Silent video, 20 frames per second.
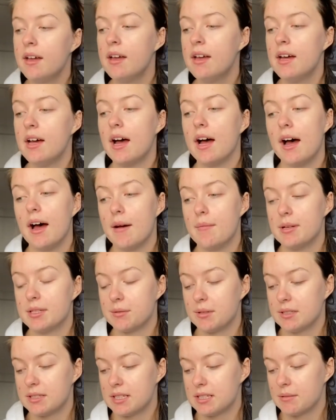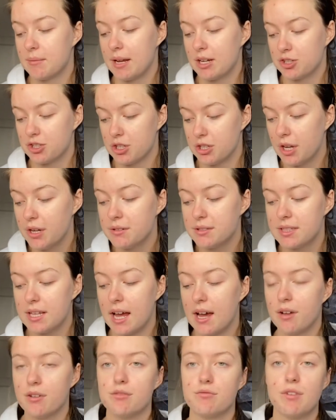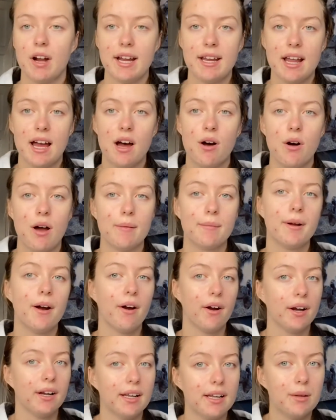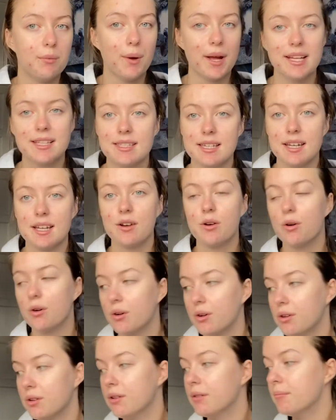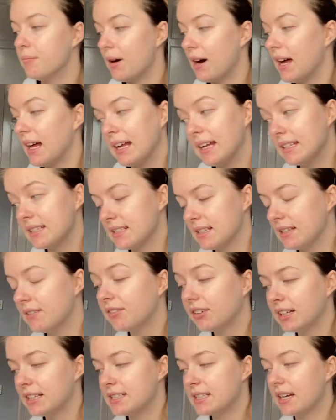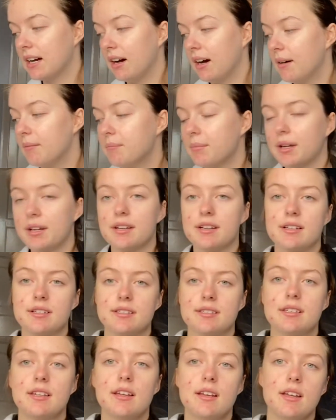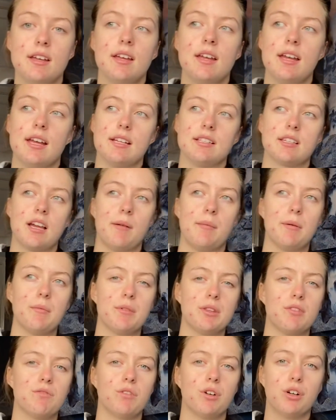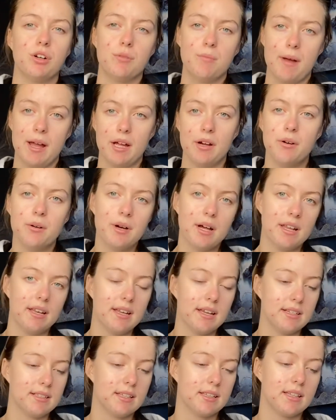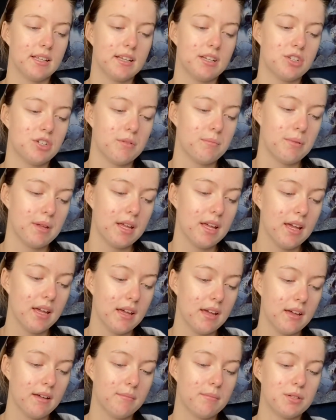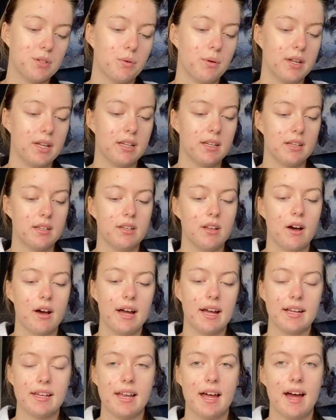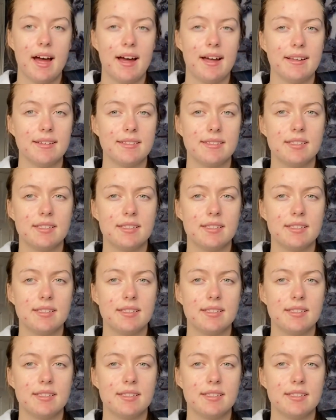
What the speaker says: As well as get some extra notes down. Right now, I'm currently waiting on my delivery to come because it's coming with the Royal Mail and they said that it should be here between 9 and